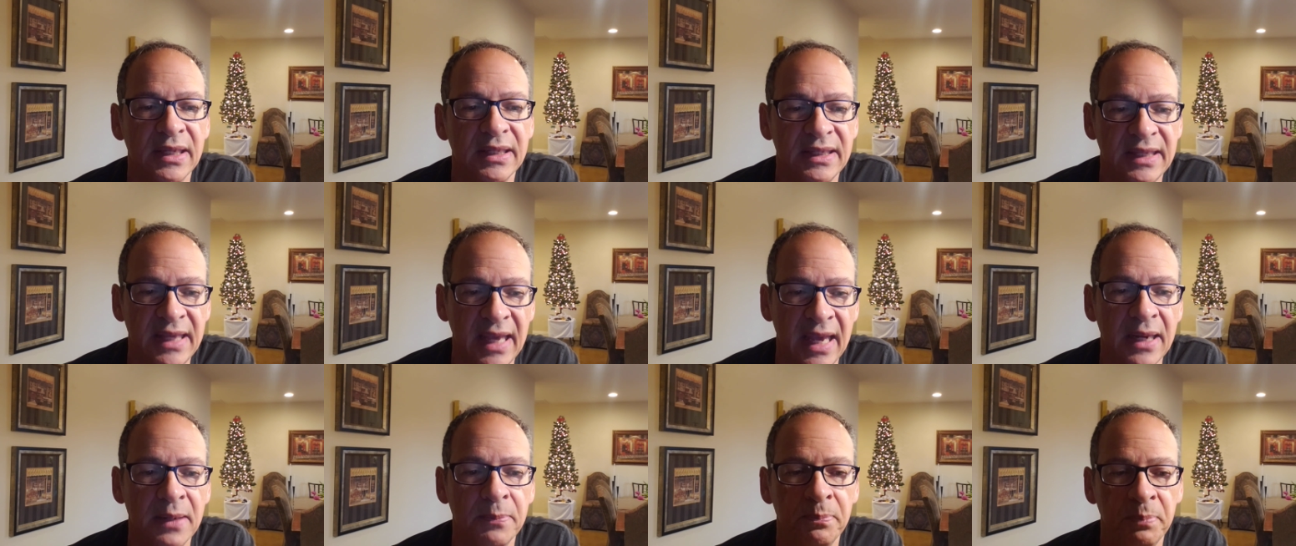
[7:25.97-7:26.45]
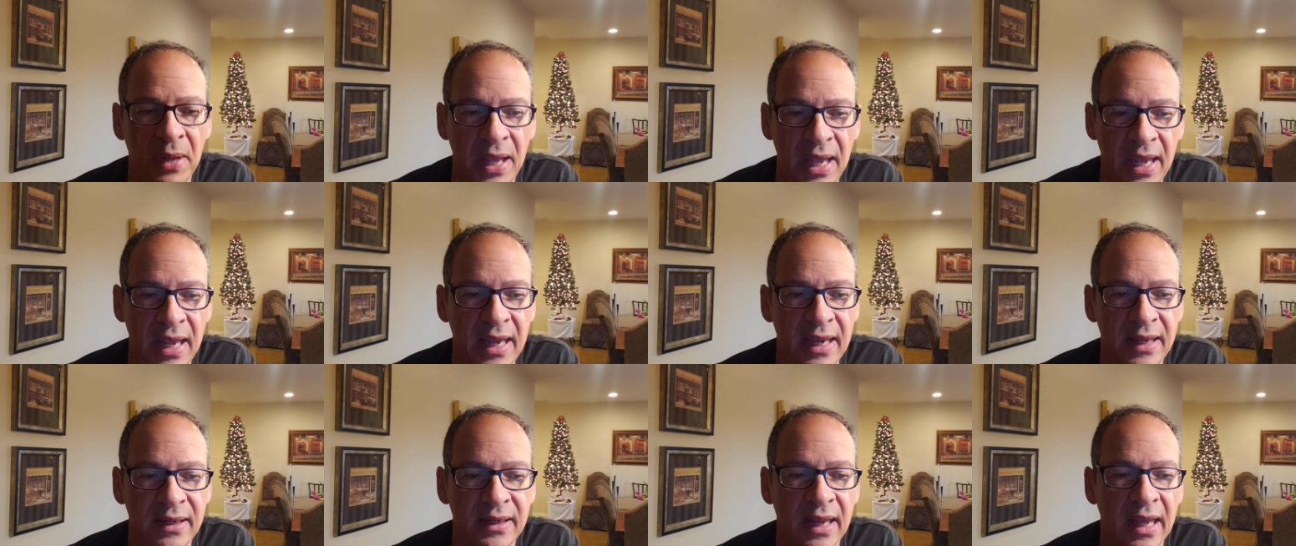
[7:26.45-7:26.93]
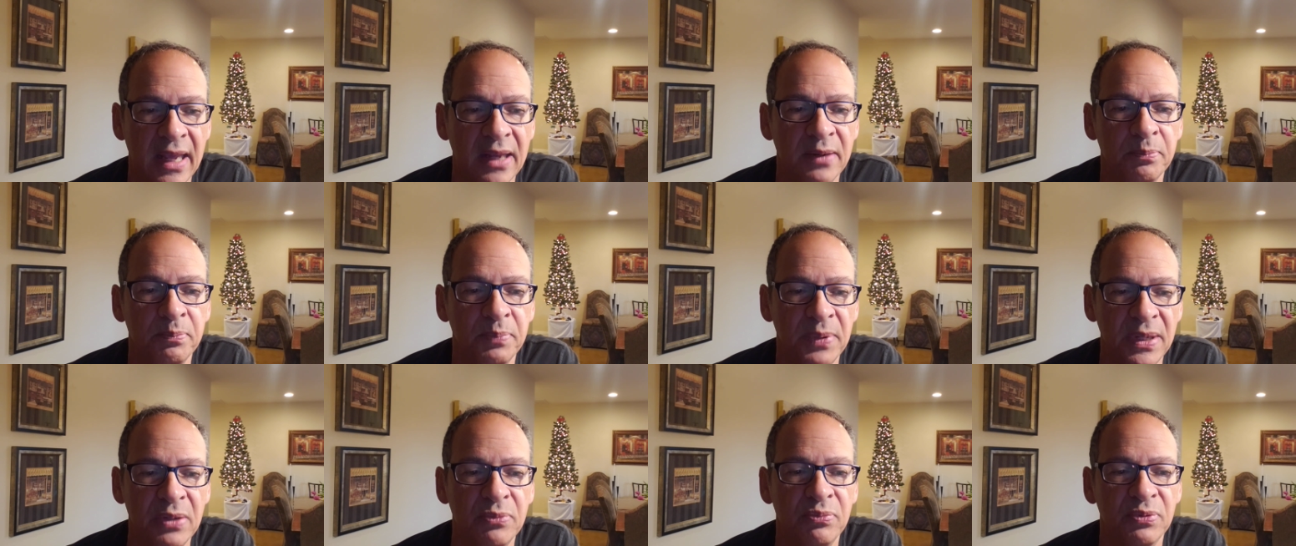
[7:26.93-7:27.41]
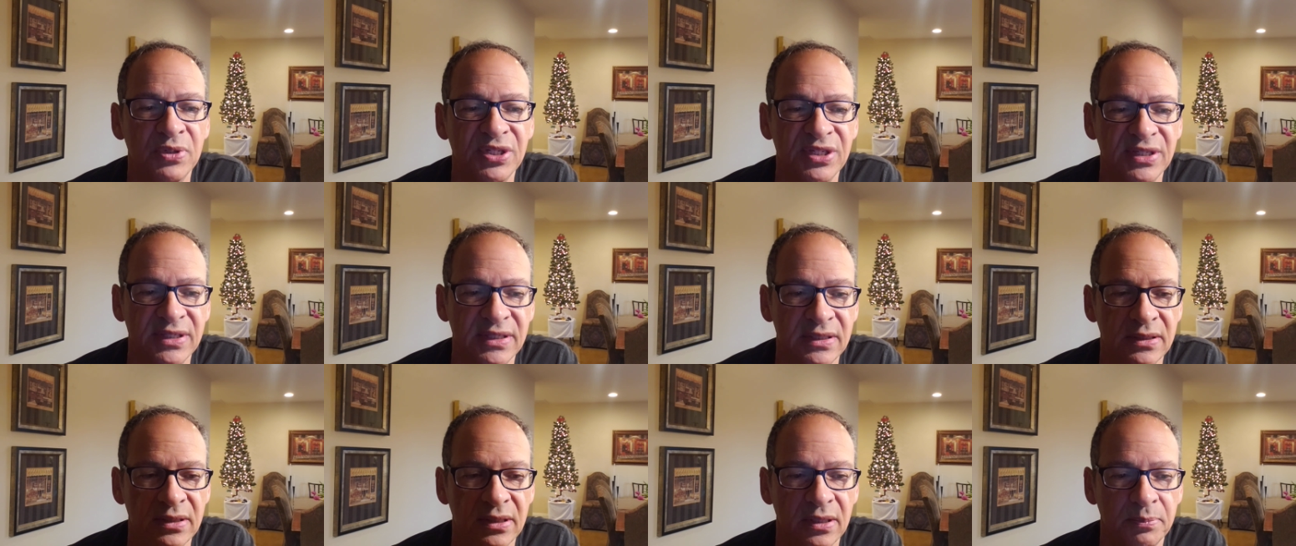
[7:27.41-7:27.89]
get paid, and be
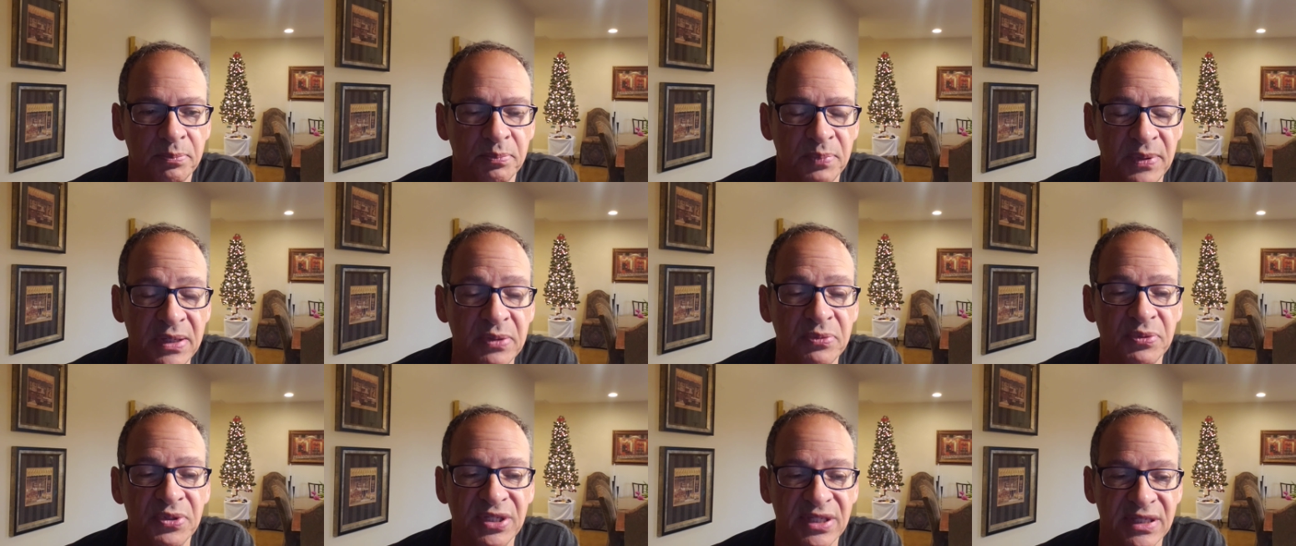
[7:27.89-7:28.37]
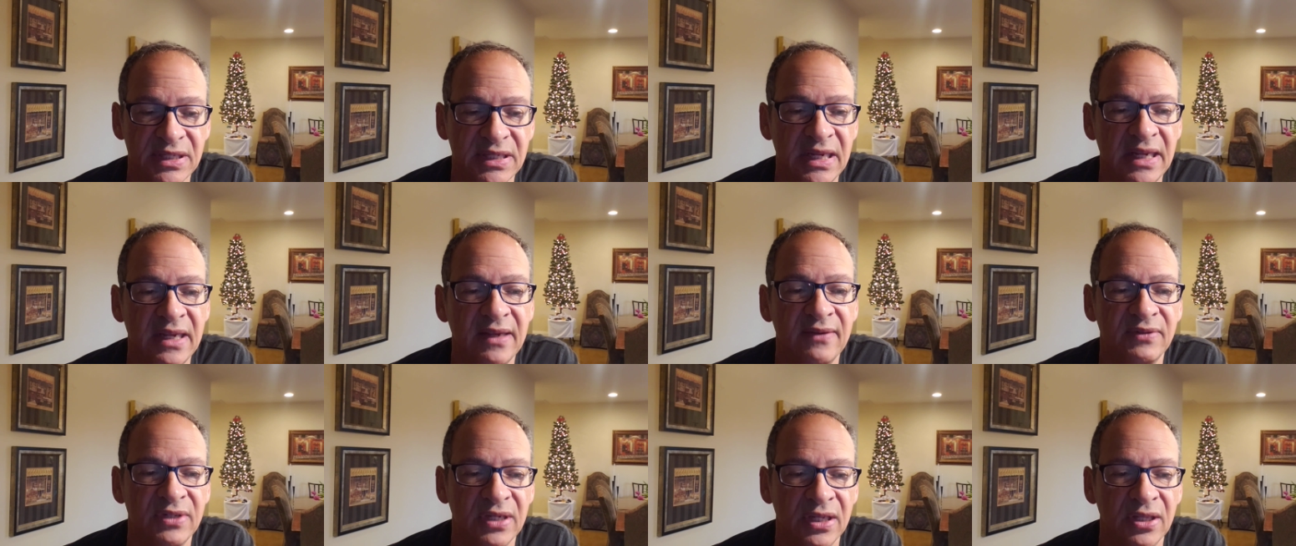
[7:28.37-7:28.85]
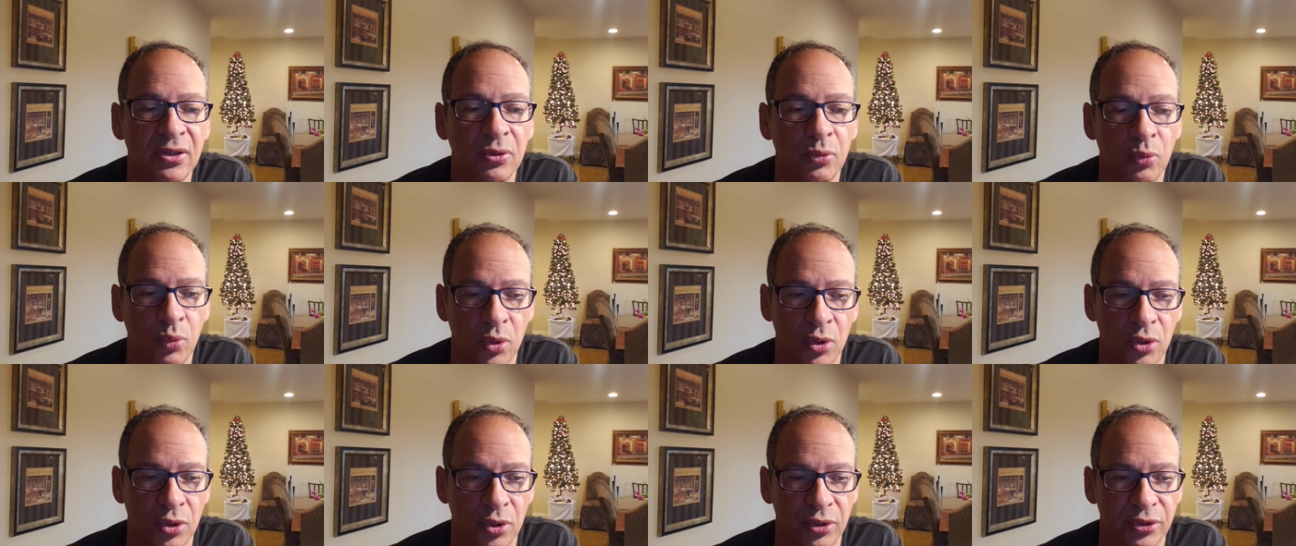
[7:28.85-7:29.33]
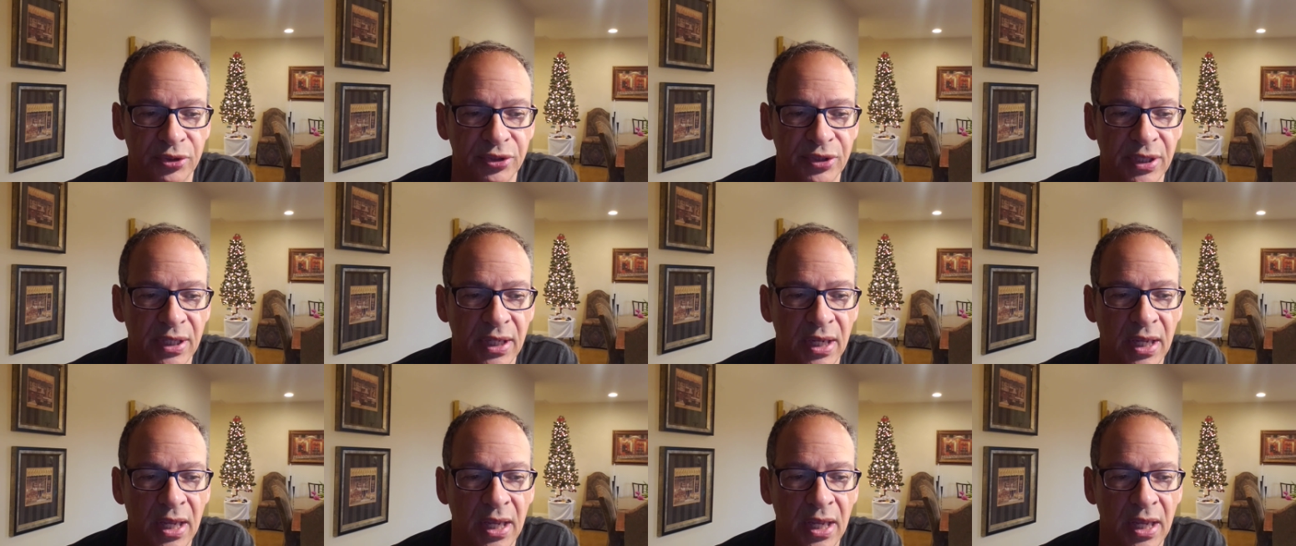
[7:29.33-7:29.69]
received in the world.